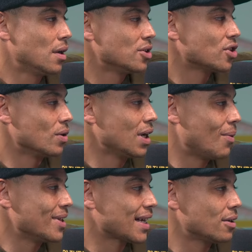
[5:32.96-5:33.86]
So I
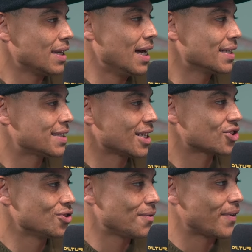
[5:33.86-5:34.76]
went down there to
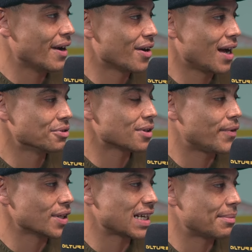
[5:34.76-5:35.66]
National Youth Theatre, and it was the
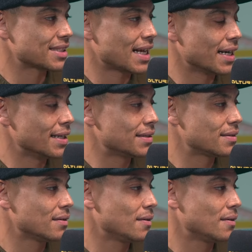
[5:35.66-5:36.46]
first time I started.